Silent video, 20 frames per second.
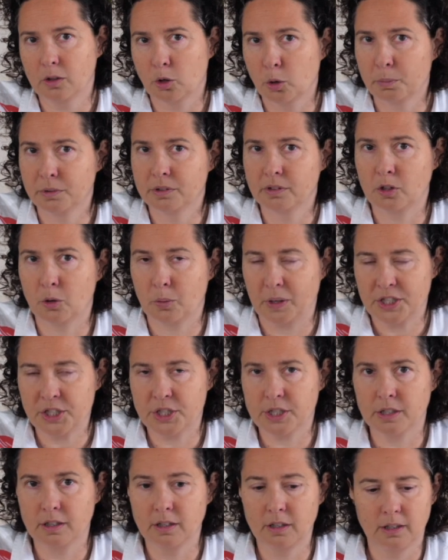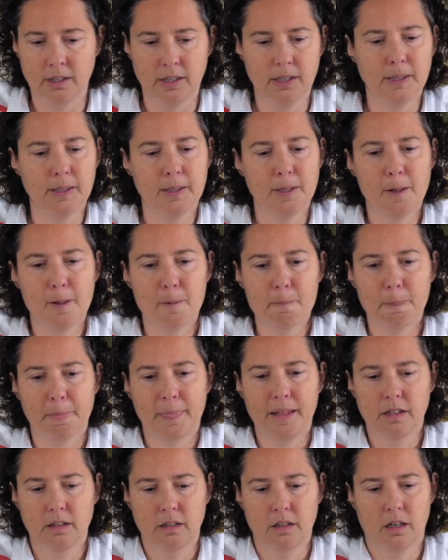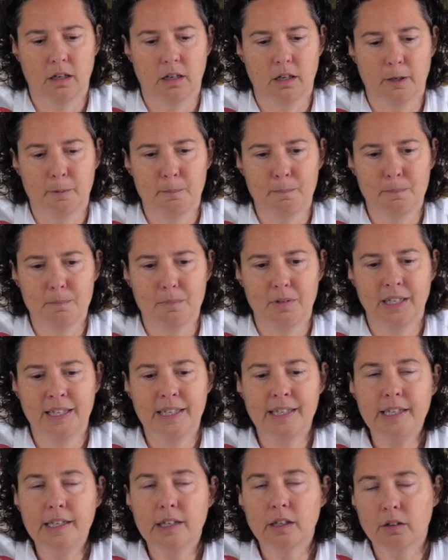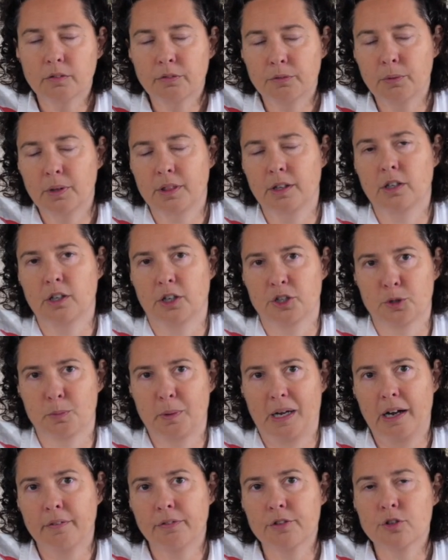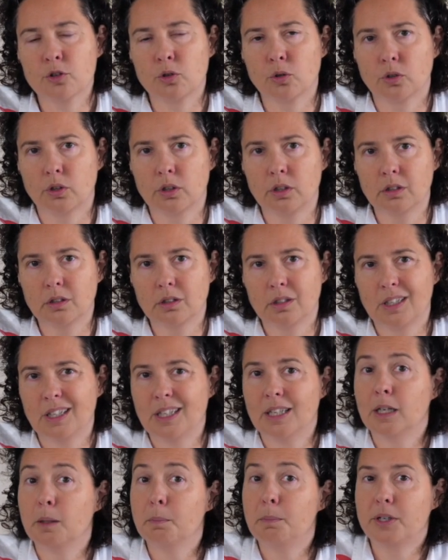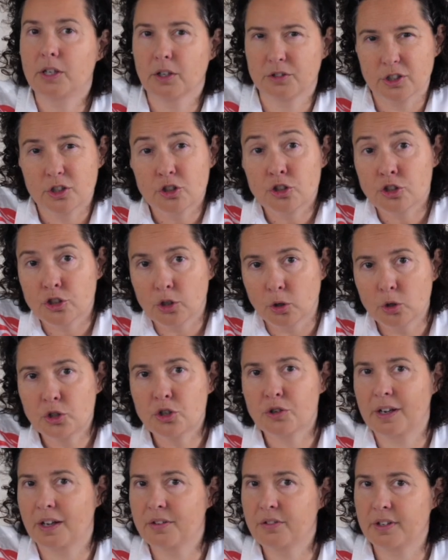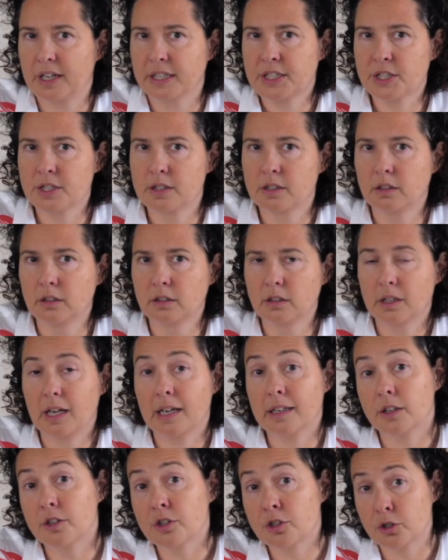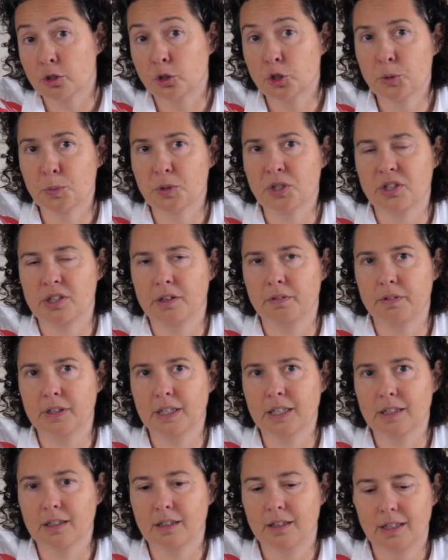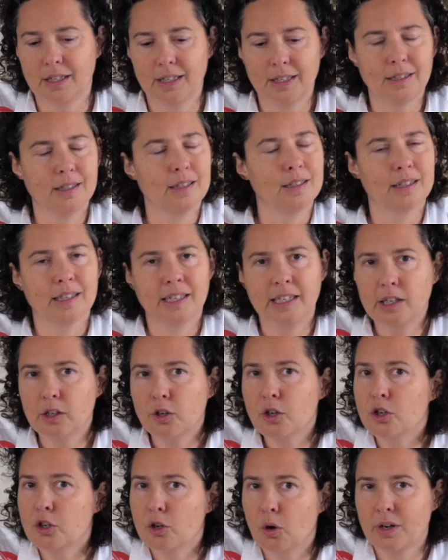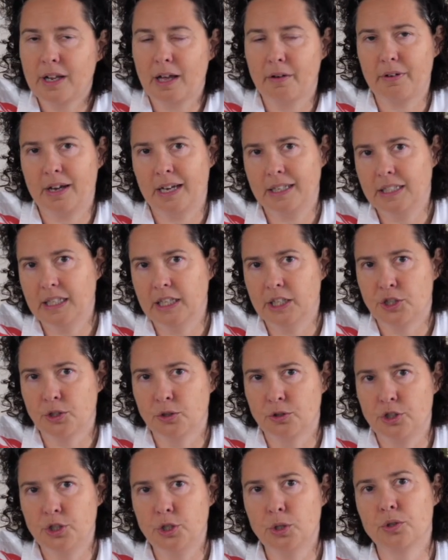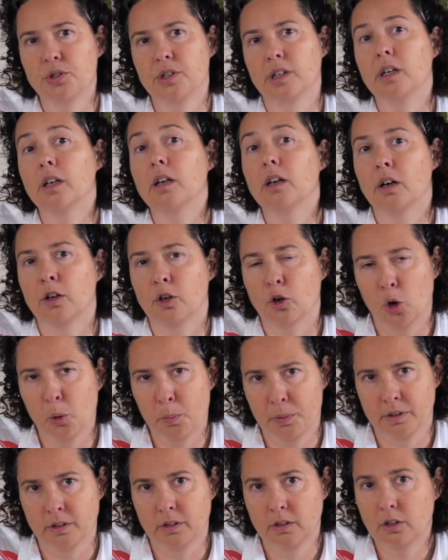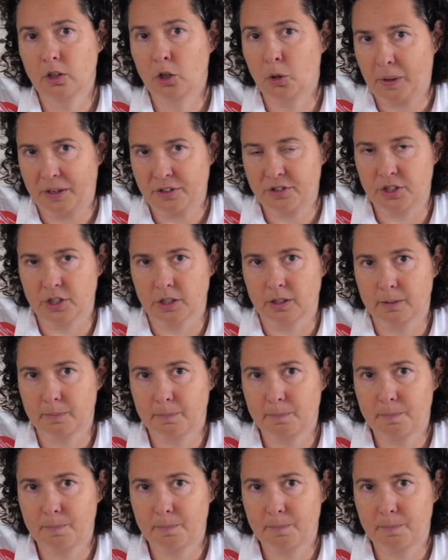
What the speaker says: Open question. Here, with the Customer Effort Score, because it's so transactional and it's so specific, Here you don't have any issues using an open question.